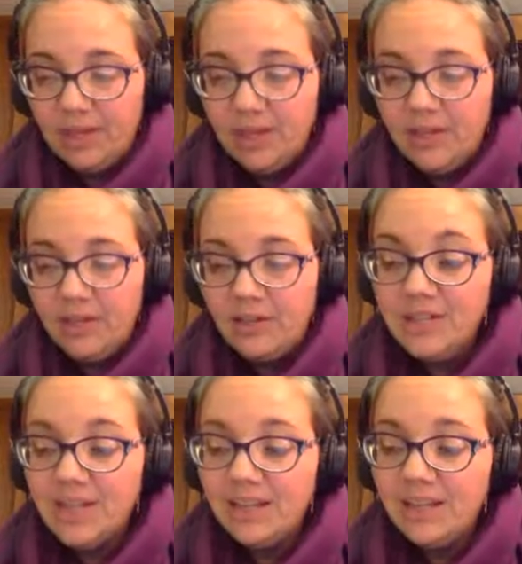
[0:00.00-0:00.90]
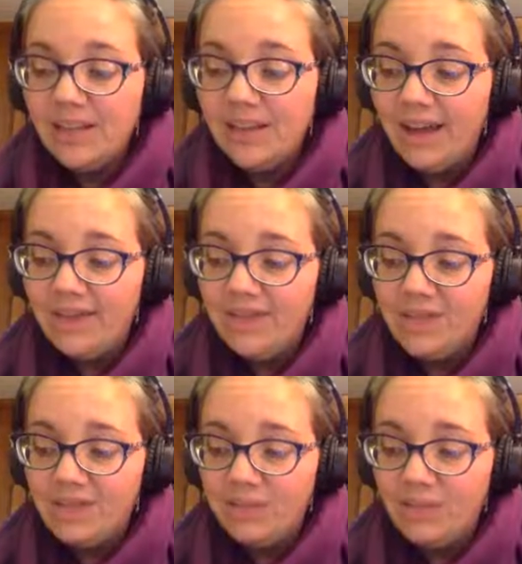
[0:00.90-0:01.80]
In our daily lives,
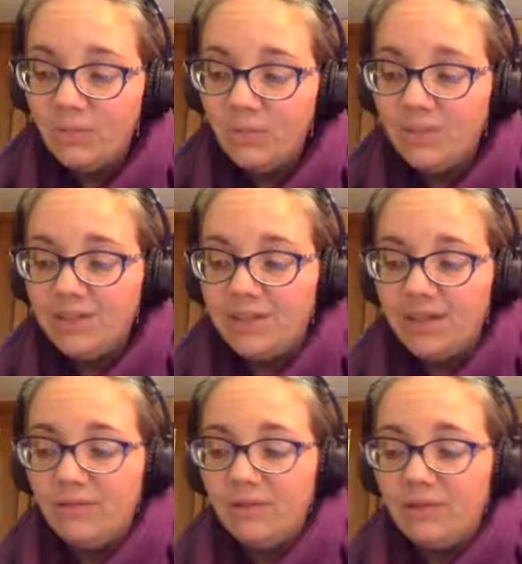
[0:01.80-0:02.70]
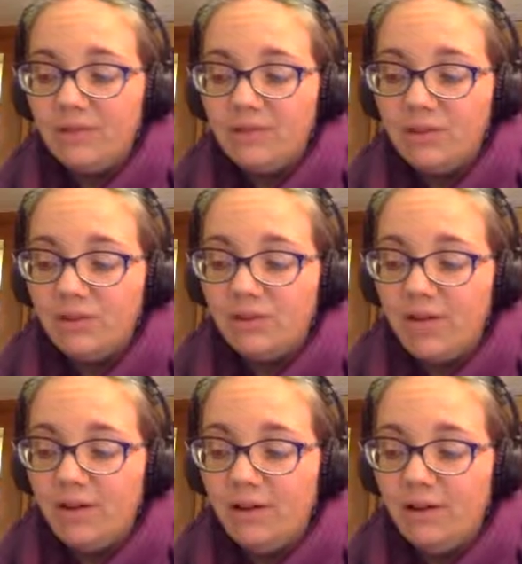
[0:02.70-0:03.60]
it's important that we learn to
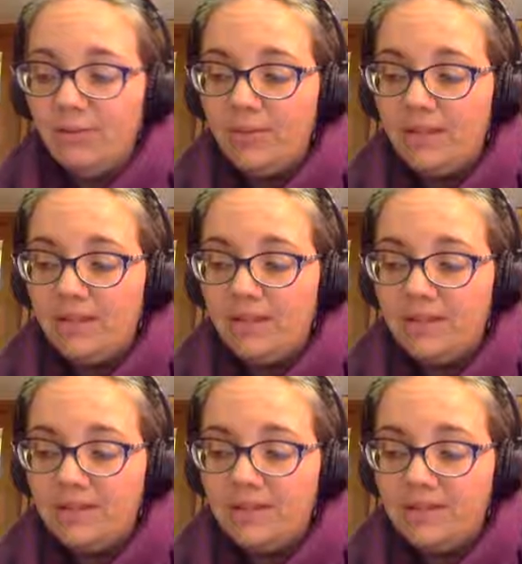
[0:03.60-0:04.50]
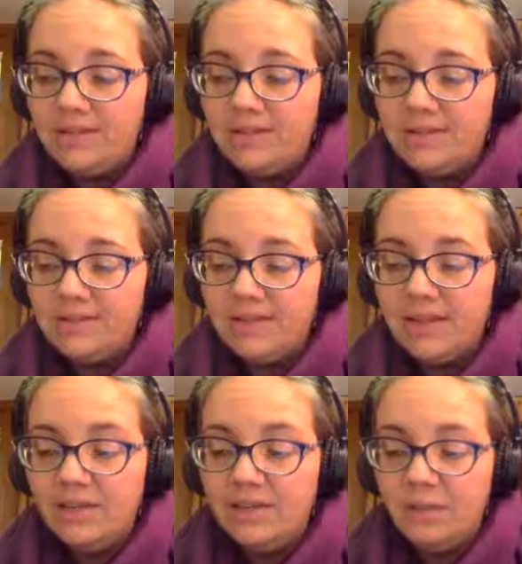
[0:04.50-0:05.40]
create harmony and ease
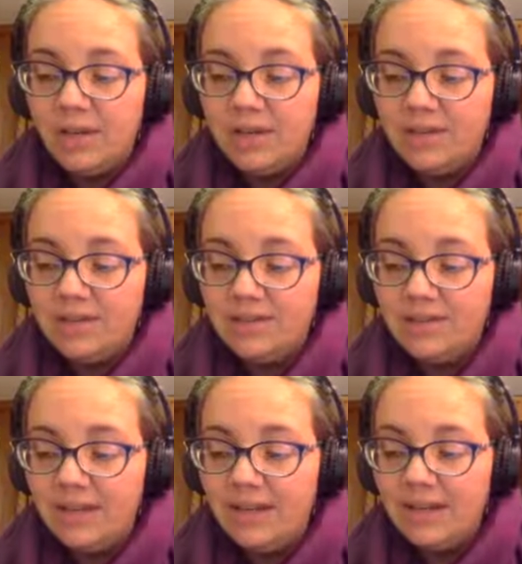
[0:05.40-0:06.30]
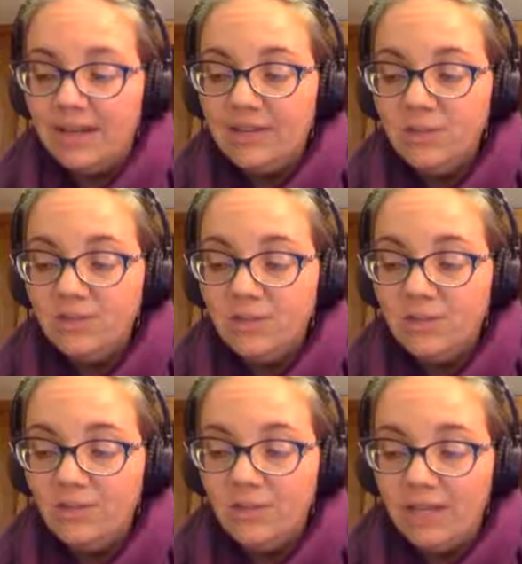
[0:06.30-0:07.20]
in our bodies and to
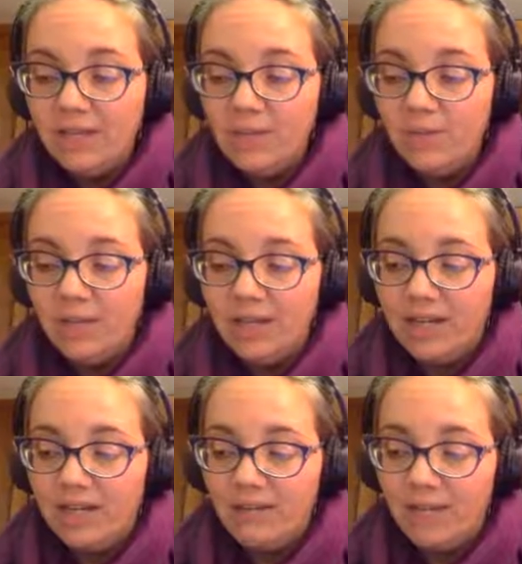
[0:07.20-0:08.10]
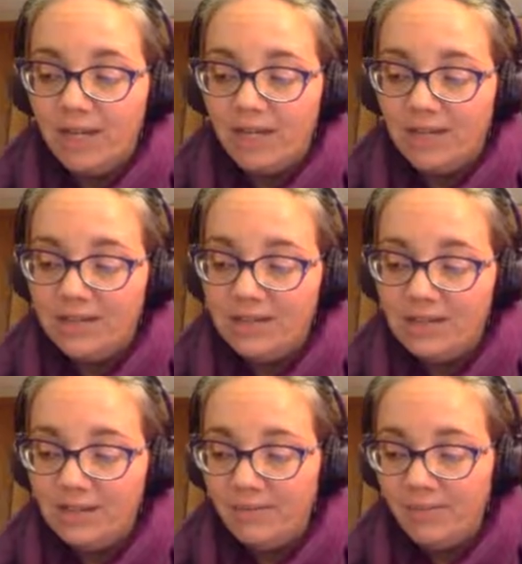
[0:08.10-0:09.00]
reunite body and mind.
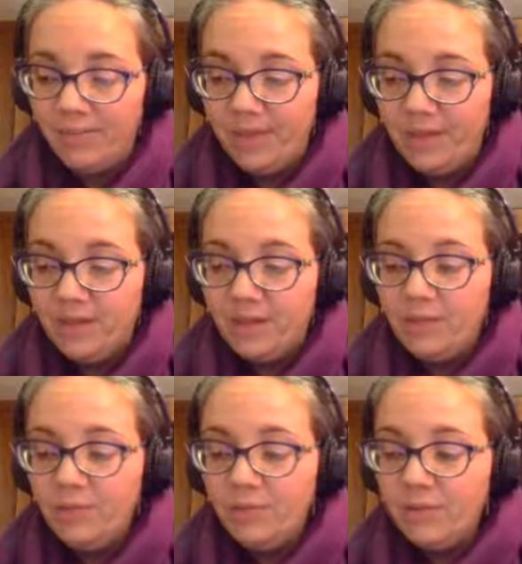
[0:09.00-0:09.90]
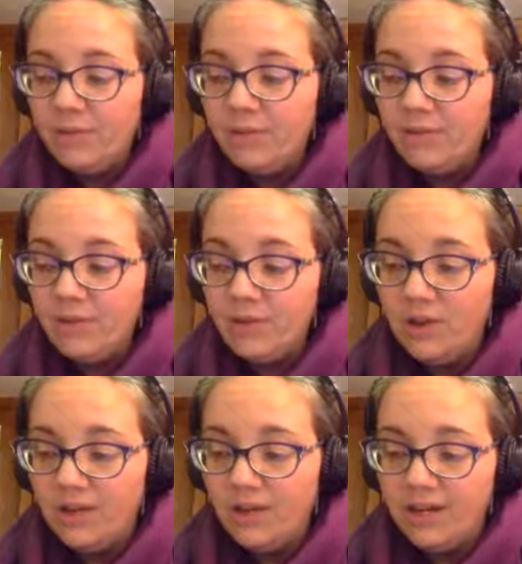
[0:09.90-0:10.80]
The Buddha never
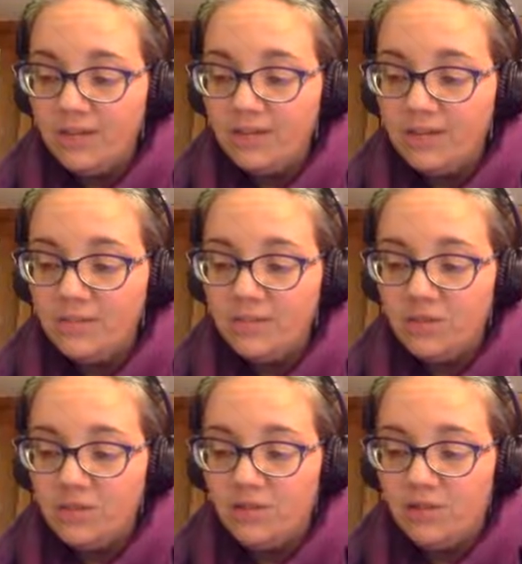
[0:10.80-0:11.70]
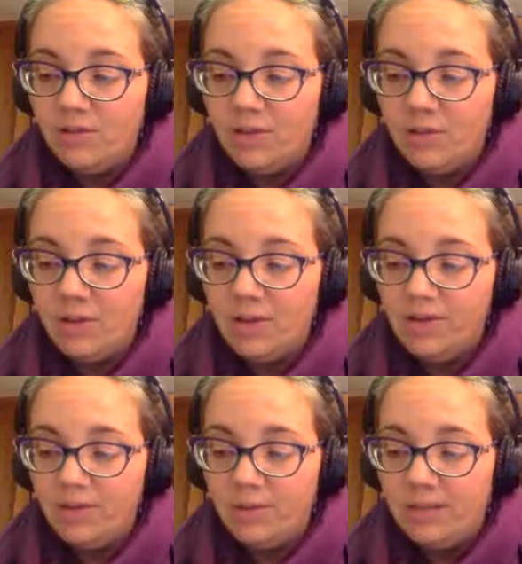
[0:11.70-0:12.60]
taught us to mistreat or oppress
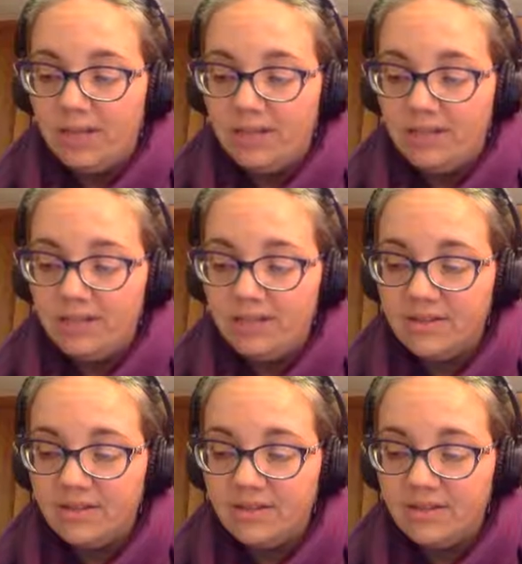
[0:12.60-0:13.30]
our bodies.